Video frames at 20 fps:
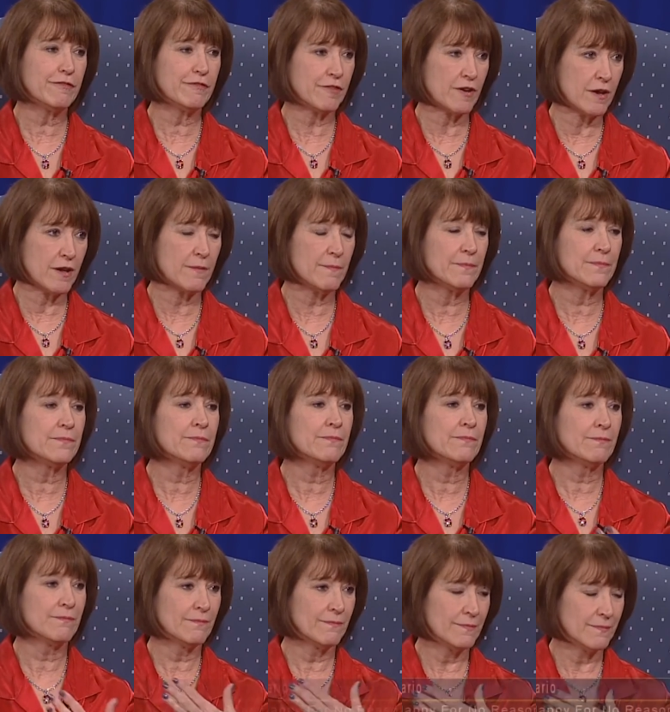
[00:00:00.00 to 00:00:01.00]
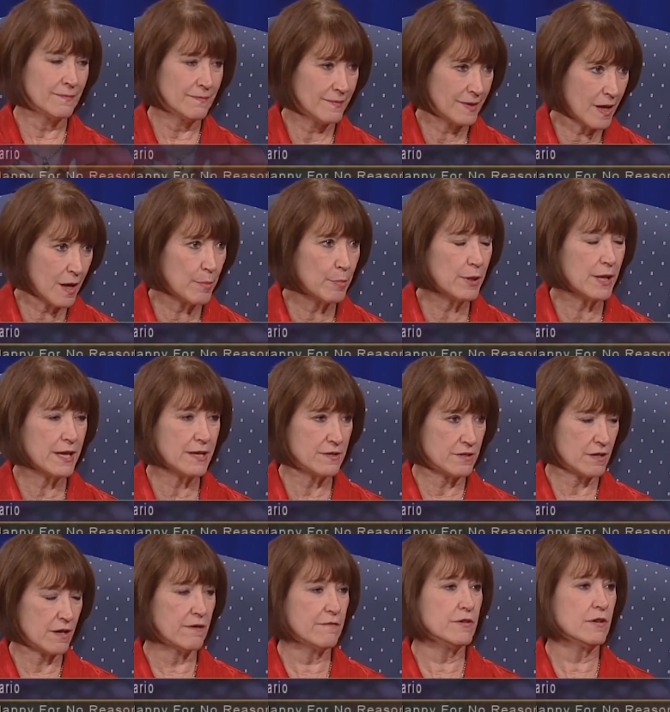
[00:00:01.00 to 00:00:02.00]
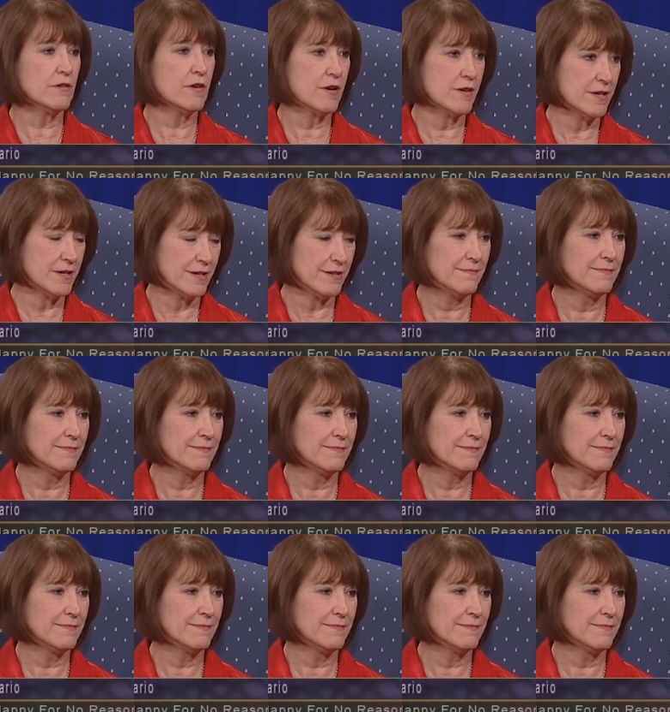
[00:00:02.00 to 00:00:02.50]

from a place of your heart.